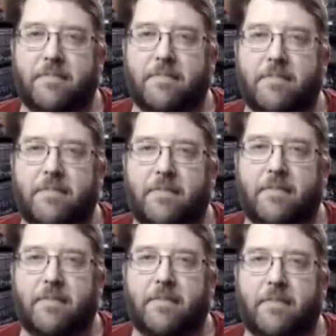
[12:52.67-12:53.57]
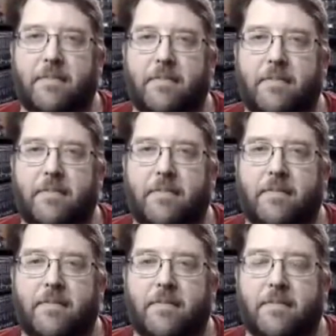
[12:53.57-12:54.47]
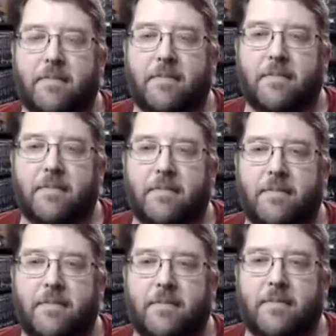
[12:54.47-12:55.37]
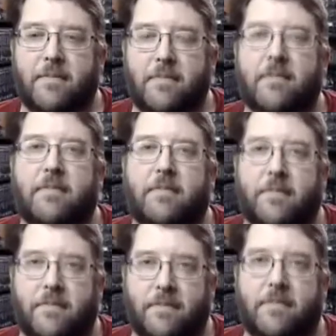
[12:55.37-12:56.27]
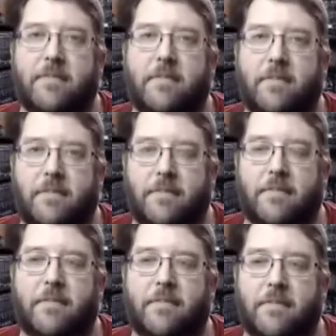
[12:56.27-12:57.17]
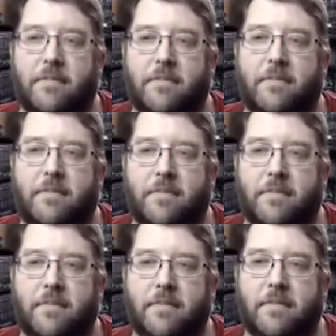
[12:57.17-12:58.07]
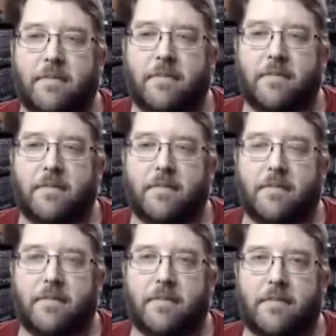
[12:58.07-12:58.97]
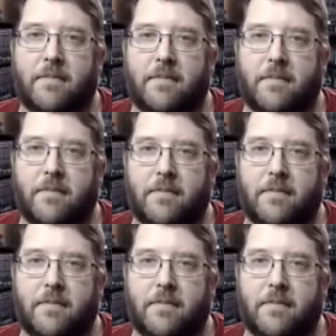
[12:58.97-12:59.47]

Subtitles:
No words are spoken by the person on screen.